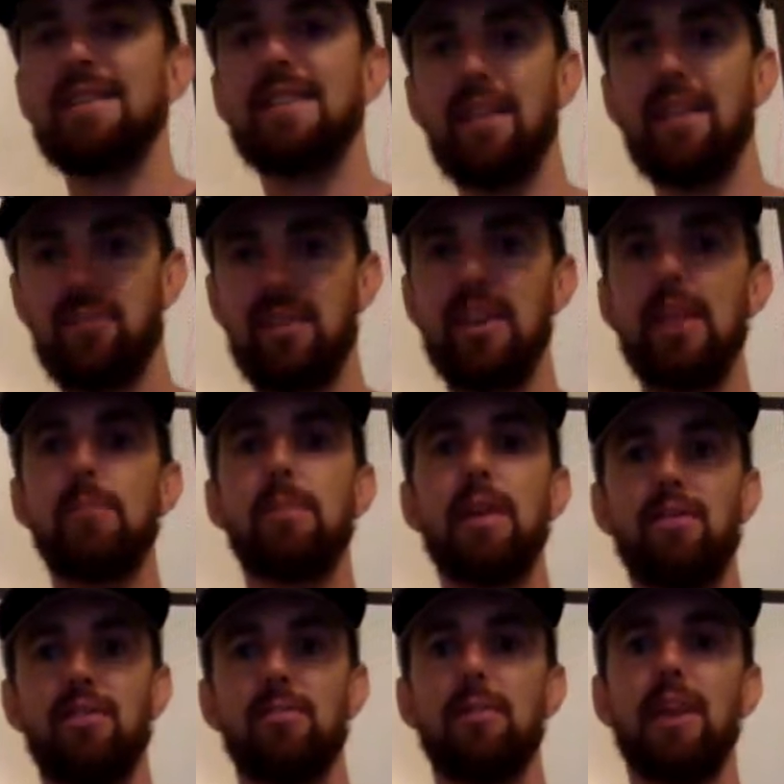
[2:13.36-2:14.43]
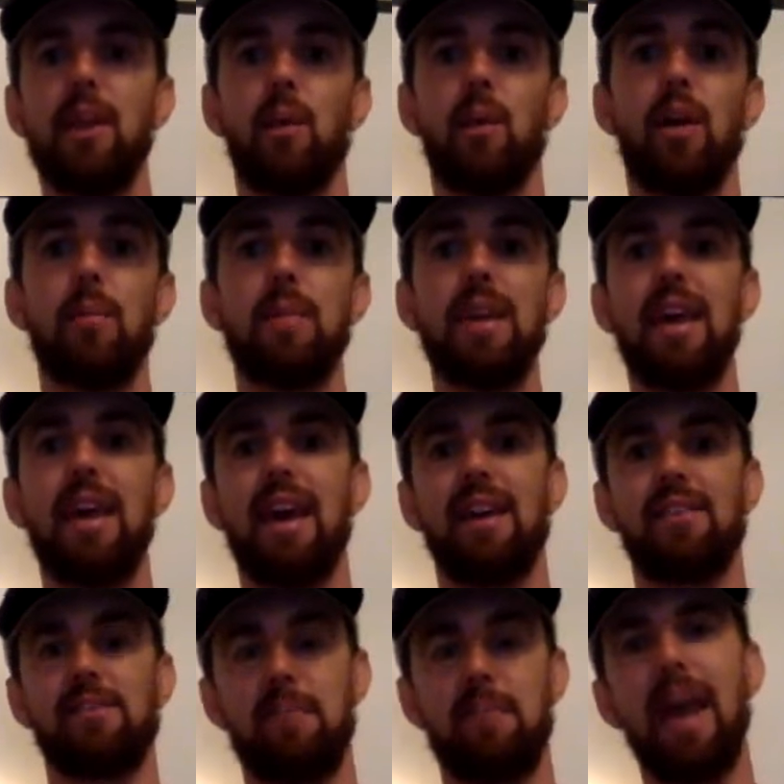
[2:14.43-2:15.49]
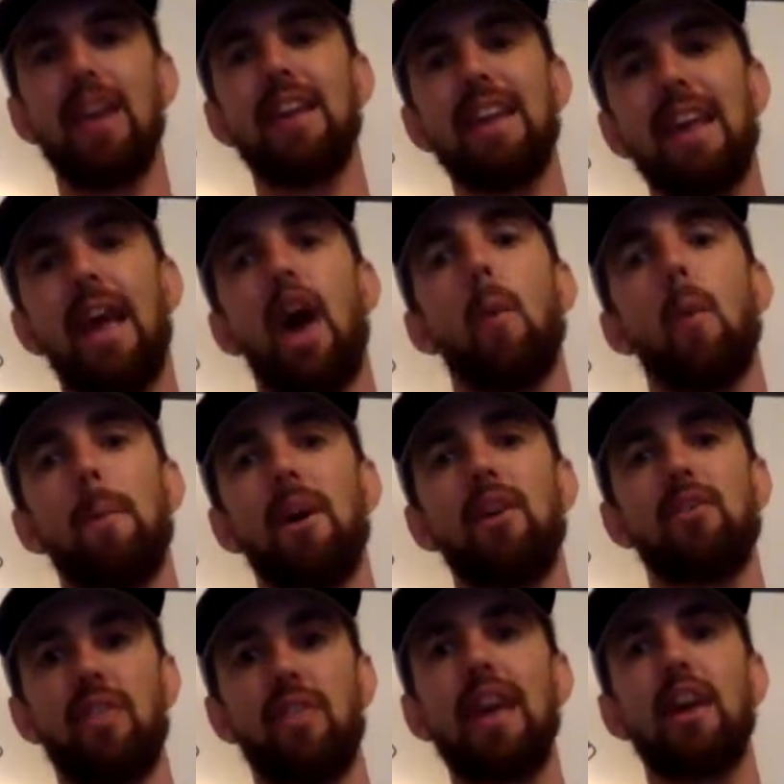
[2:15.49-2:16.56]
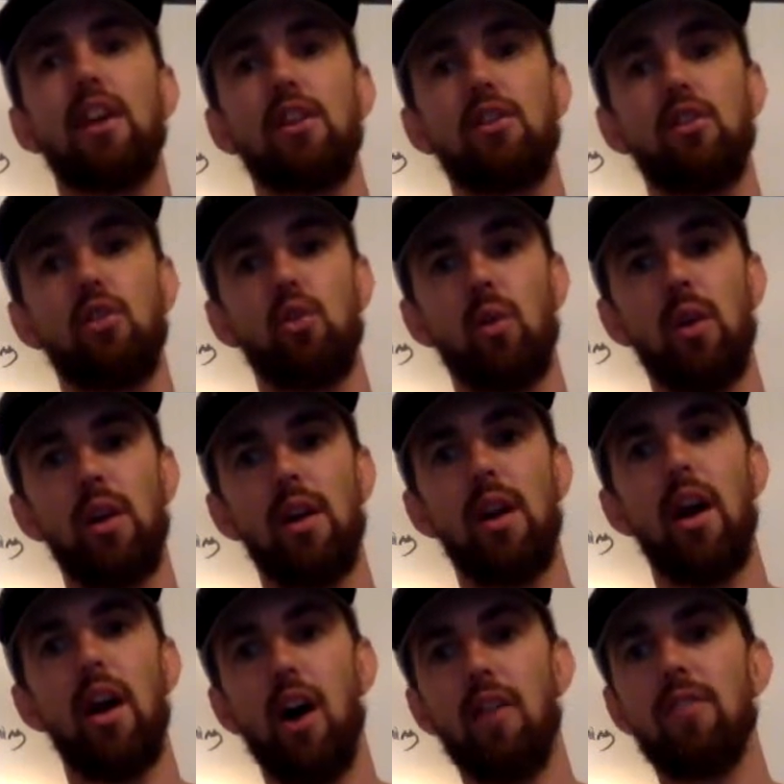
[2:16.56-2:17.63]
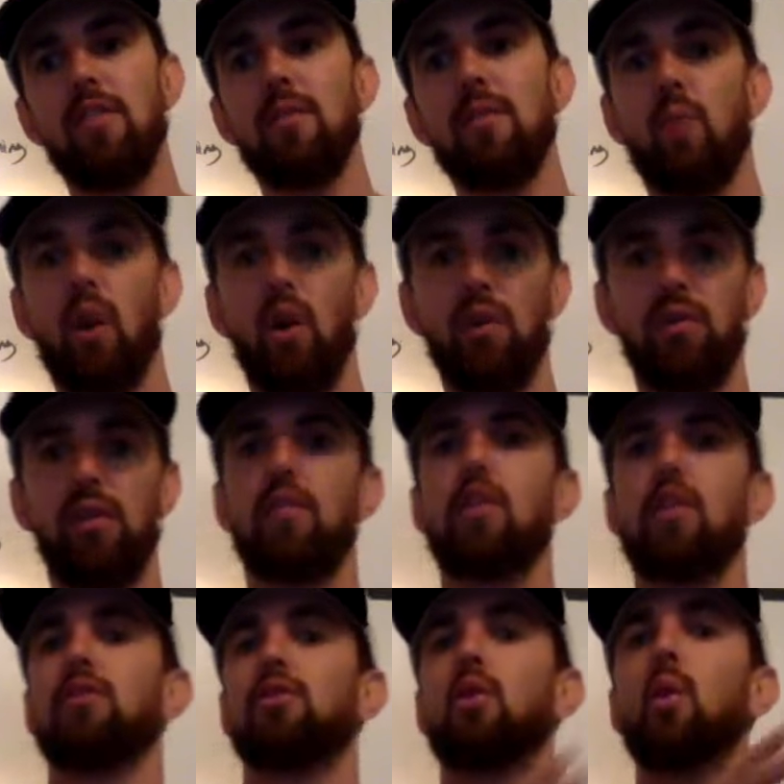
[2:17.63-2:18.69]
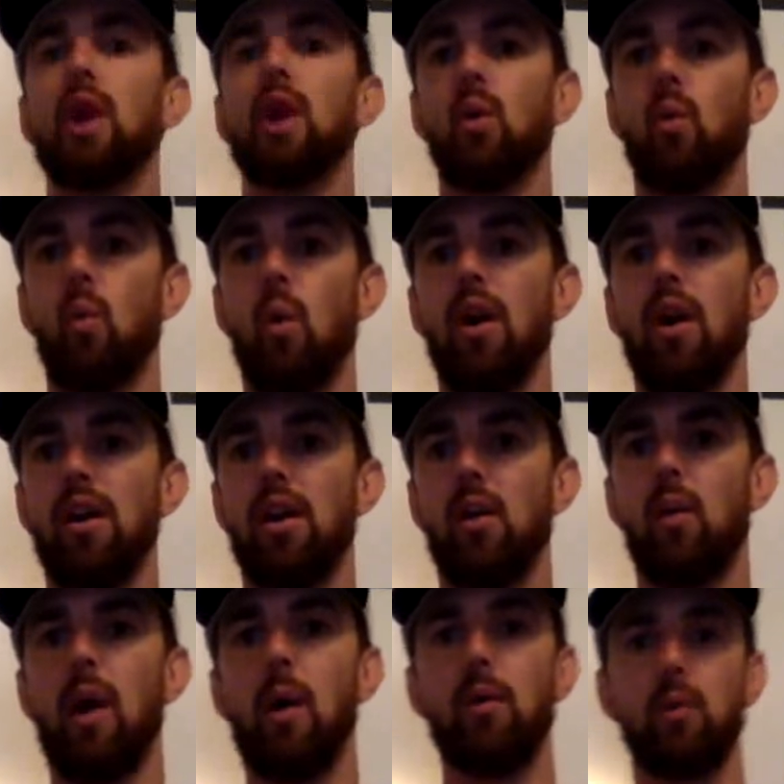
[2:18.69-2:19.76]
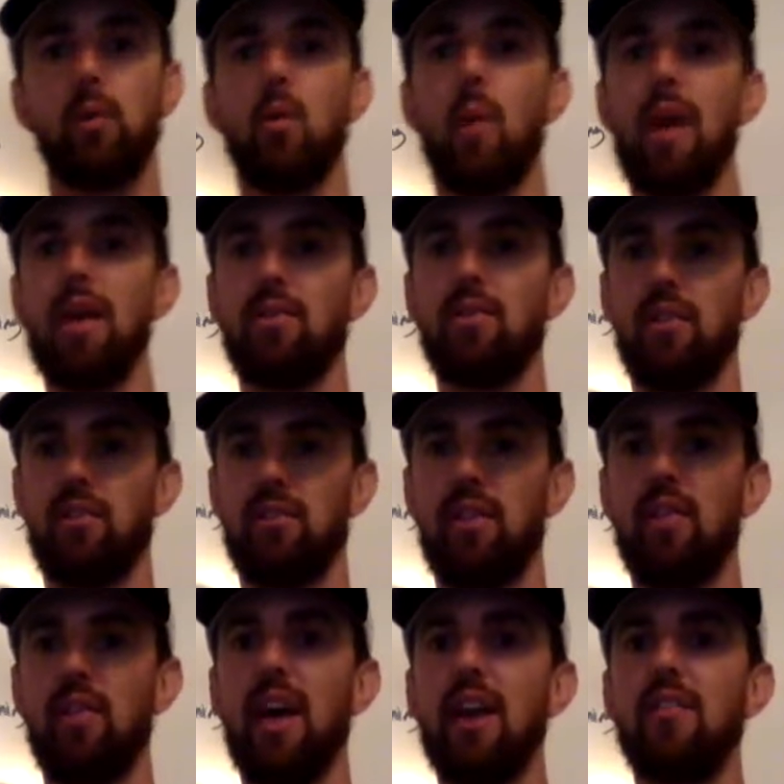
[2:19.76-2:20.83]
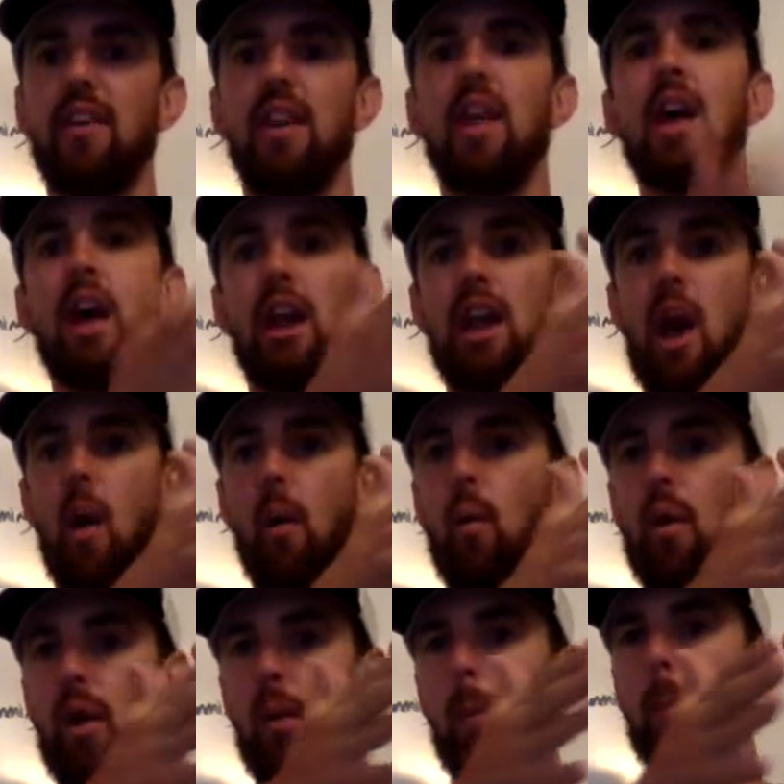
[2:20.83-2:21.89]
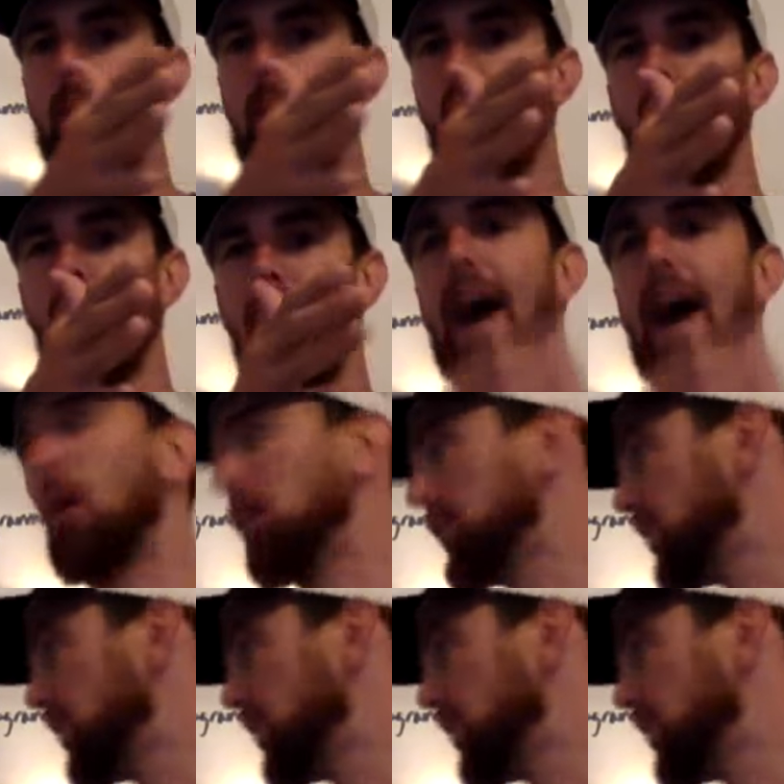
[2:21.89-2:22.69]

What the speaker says: density pieces, meaning we're going to be expanding how much they can do of them relative to just doing one. Right, so we raise the ceiling of it. Now we want to build out.